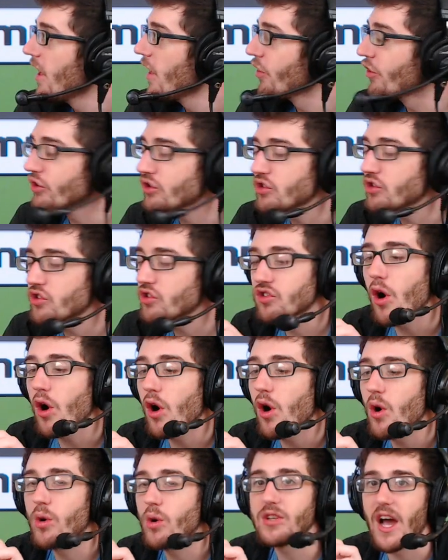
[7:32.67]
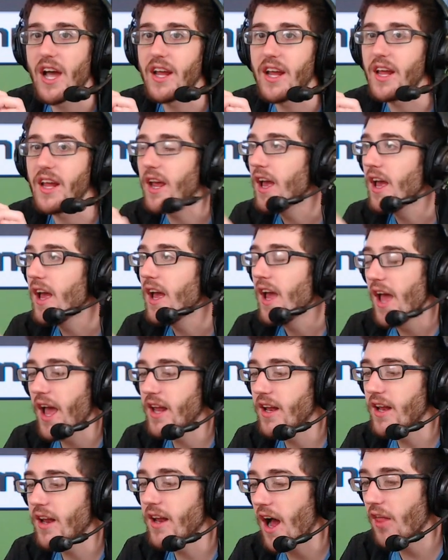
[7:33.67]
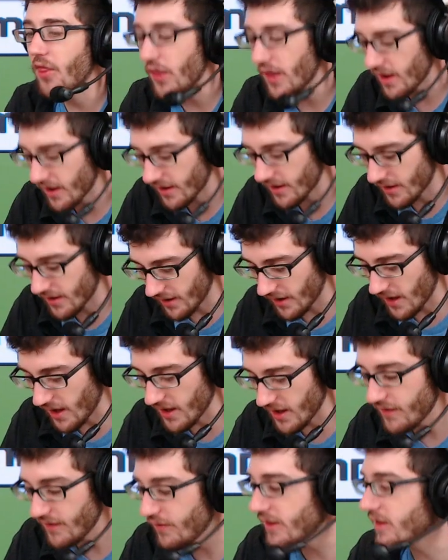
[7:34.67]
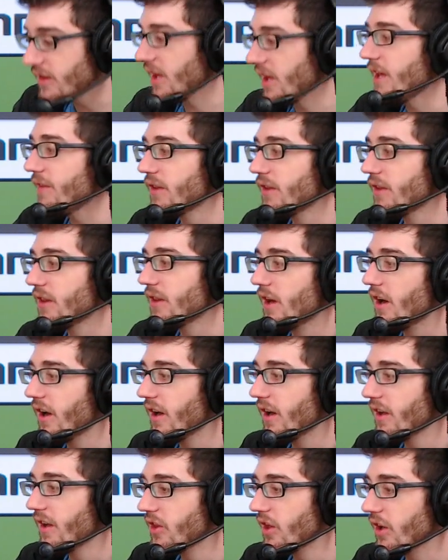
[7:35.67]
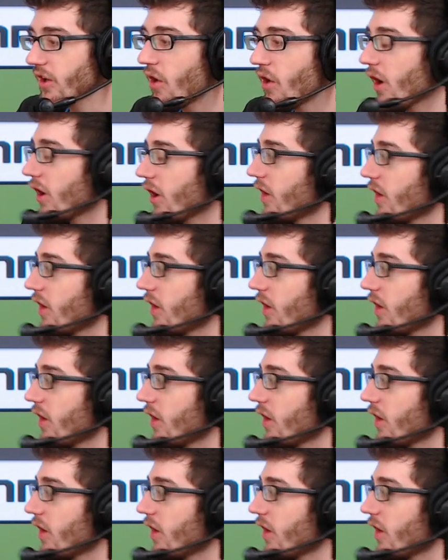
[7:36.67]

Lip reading: They're so tiny, and I think even the card they